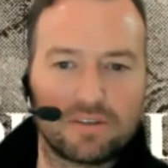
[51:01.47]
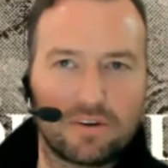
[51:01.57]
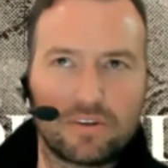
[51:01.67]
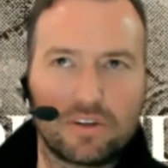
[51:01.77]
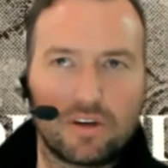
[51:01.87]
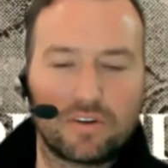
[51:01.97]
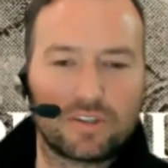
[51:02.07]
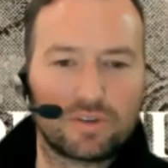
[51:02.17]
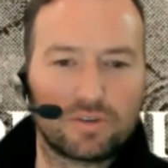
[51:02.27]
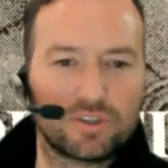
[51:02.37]
So are there
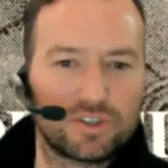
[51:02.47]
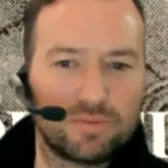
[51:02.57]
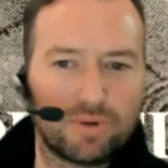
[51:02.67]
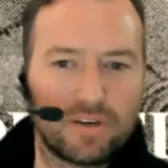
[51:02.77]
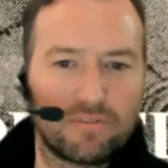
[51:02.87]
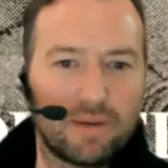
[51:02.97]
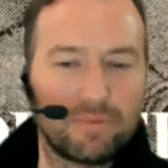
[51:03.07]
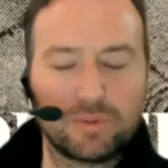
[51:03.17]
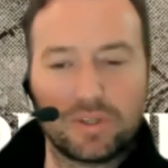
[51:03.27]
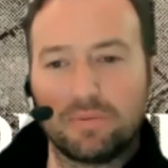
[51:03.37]
soldiers who bring
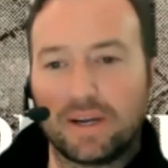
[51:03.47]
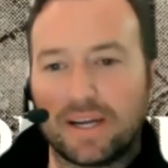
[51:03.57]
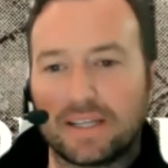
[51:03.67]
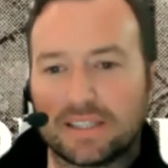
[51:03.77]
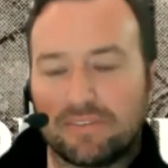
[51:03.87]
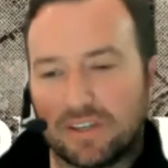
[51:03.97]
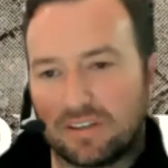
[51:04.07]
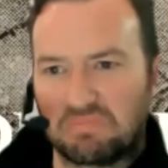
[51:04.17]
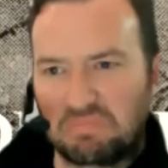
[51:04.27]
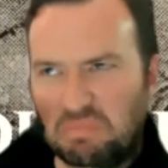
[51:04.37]
families with them, I guess,
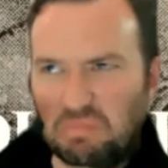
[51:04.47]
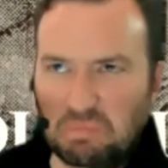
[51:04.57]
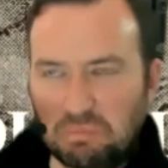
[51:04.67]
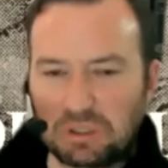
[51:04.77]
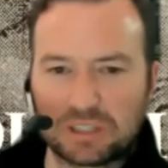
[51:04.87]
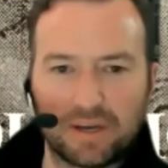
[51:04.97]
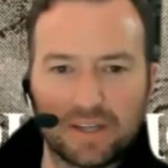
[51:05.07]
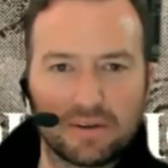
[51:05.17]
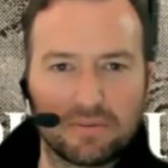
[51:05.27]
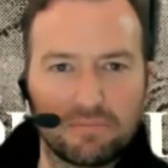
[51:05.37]
even
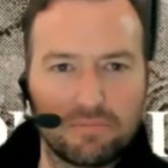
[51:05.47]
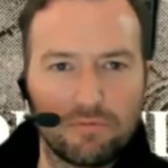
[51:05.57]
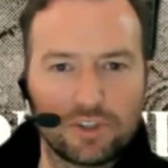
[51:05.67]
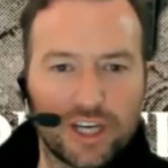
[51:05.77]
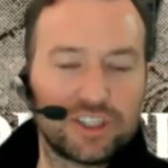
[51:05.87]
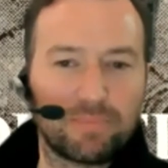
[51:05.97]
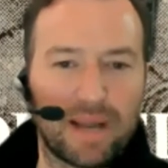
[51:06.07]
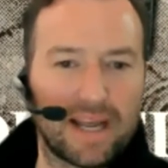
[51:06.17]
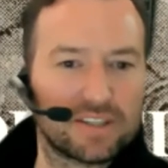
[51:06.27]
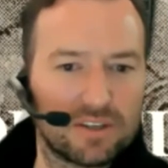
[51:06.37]
despite the changing
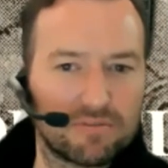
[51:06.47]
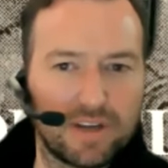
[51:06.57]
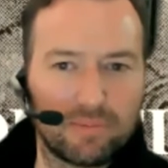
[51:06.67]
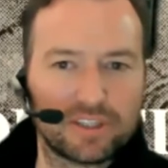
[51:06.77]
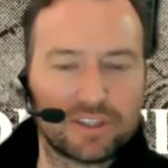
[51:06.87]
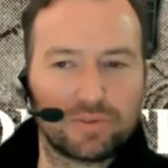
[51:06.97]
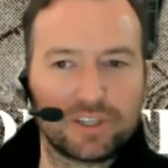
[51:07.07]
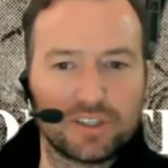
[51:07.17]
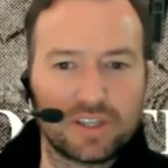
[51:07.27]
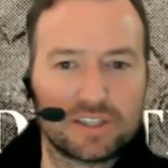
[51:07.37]
bans on family
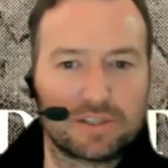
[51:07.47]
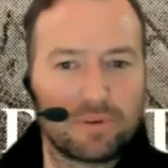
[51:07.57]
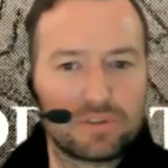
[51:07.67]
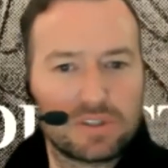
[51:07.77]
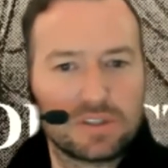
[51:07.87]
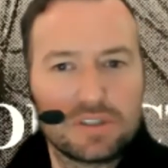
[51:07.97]
situations, I suppose?